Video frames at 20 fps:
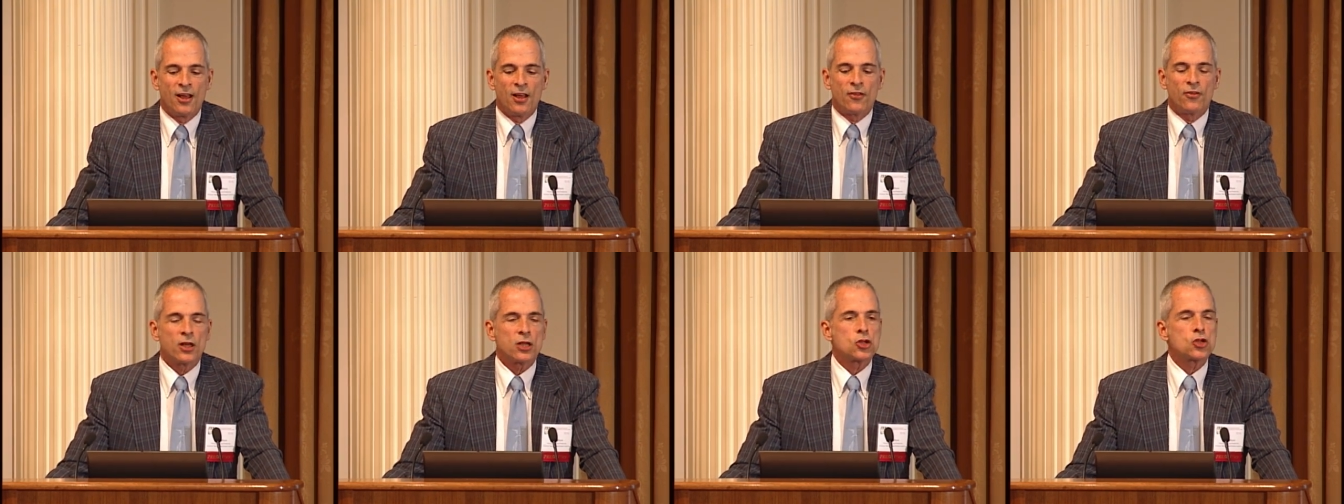
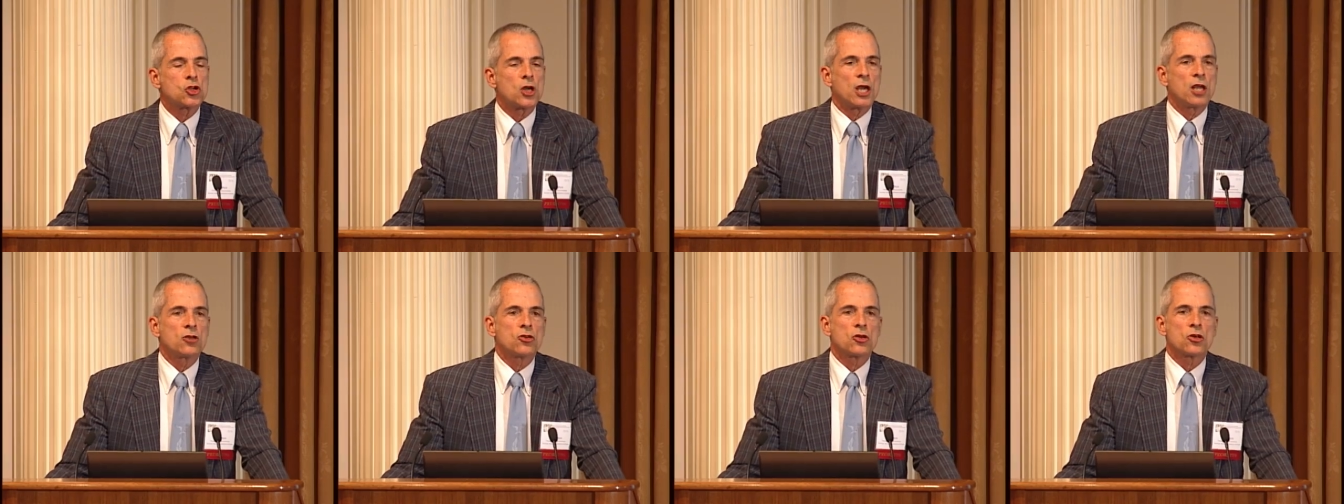that
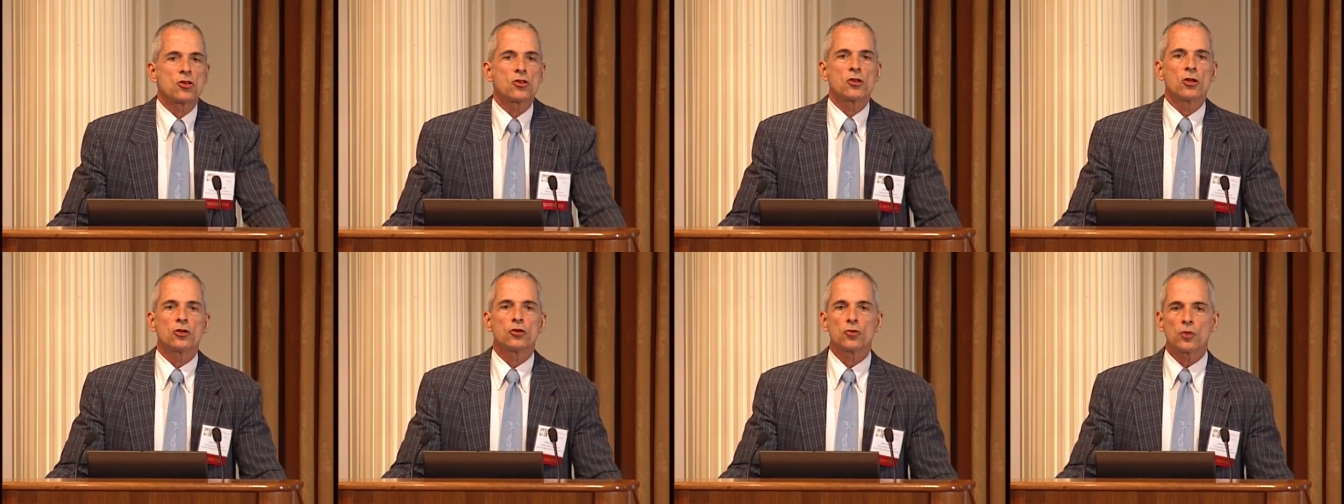changes
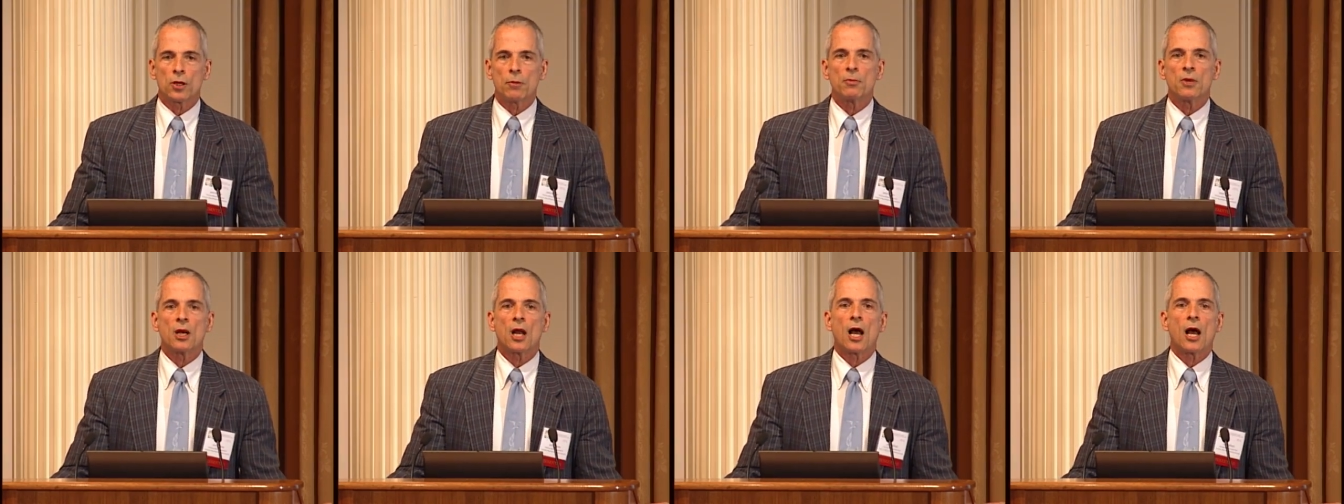the
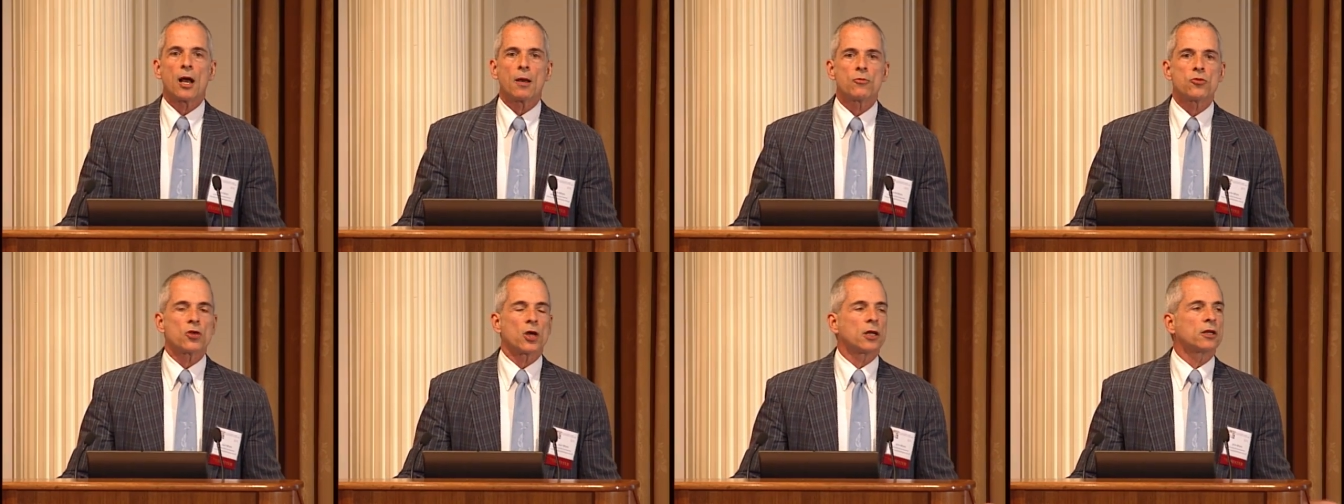treatment
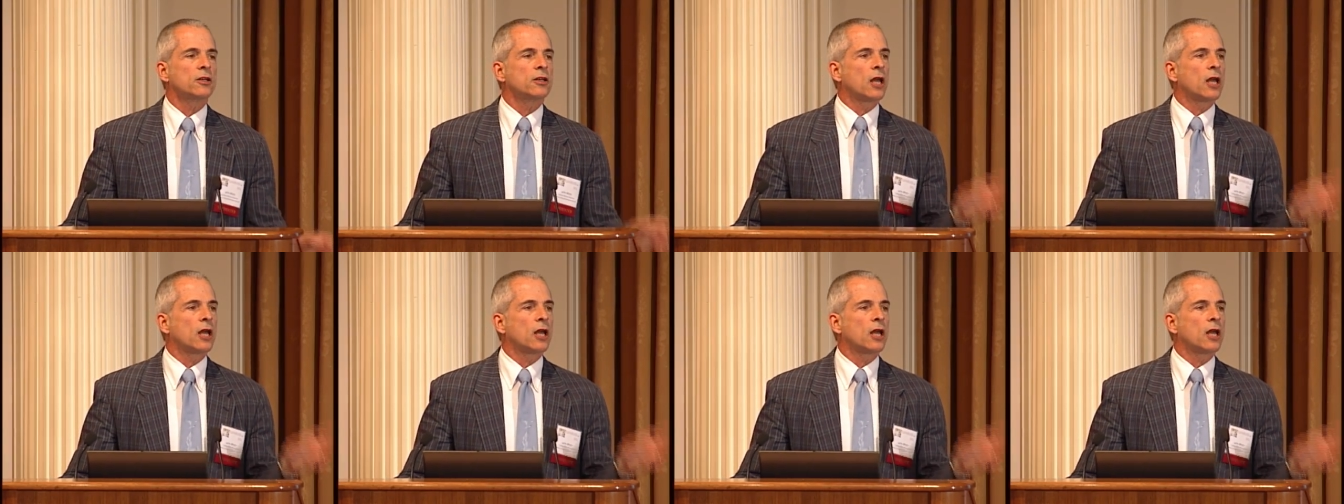object.